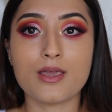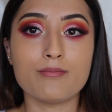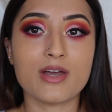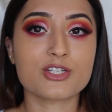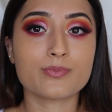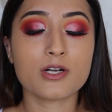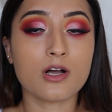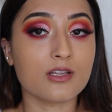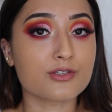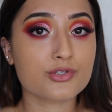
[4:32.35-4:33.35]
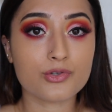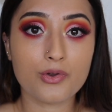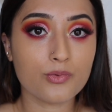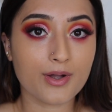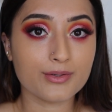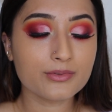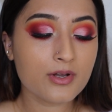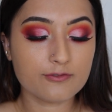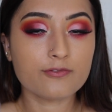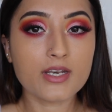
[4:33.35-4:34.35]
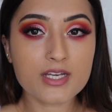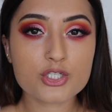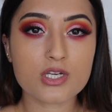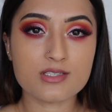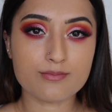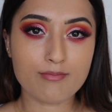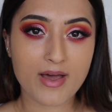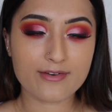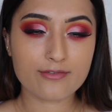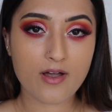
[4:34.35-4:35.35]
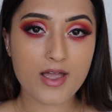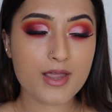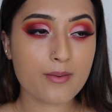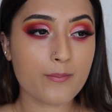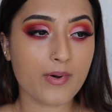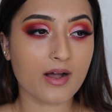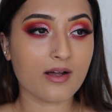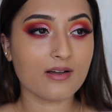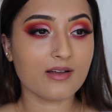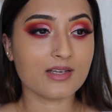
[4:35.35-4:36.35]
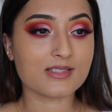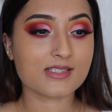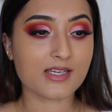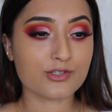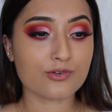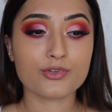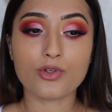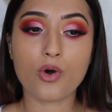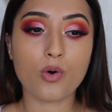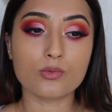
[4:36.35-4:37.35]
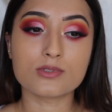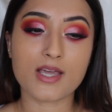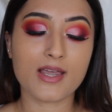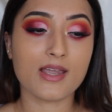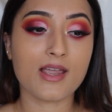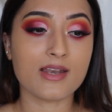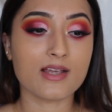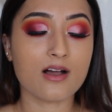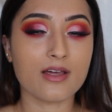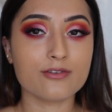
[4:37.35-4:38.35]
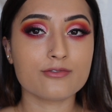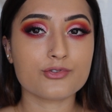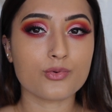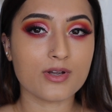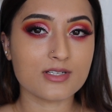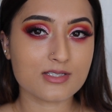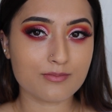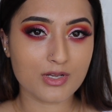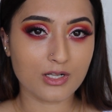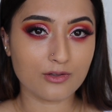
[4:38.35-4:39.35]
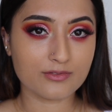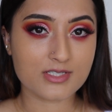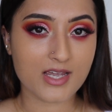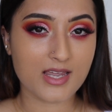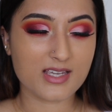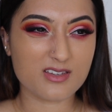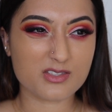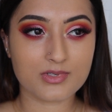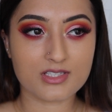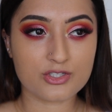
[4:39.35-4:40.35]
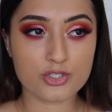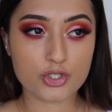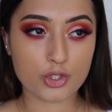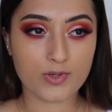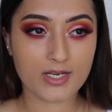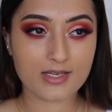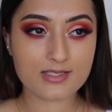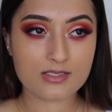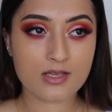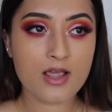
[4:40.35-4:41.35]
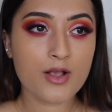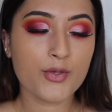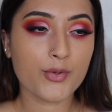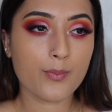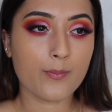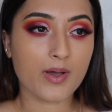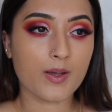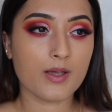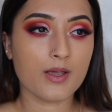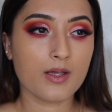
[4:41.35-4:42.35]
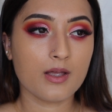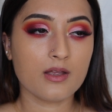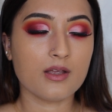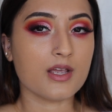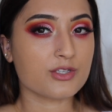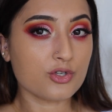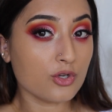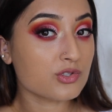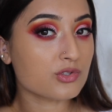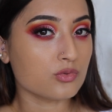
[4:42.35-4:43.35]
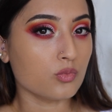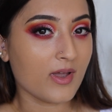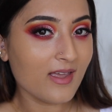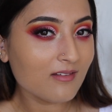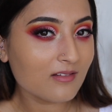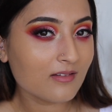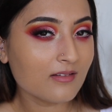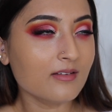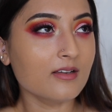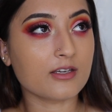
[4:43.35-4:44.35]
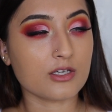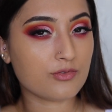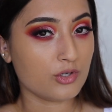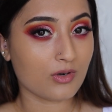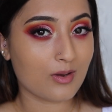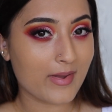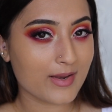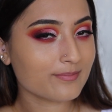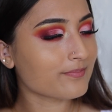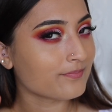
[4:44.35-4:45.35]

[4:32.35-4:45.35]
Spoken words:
It matches my color so well. The finish is mattifying, but it stays on for the whole day, and it kind of towards the middle of the day gives me this dewiness, but it's not sweat, like, if you know what I mean.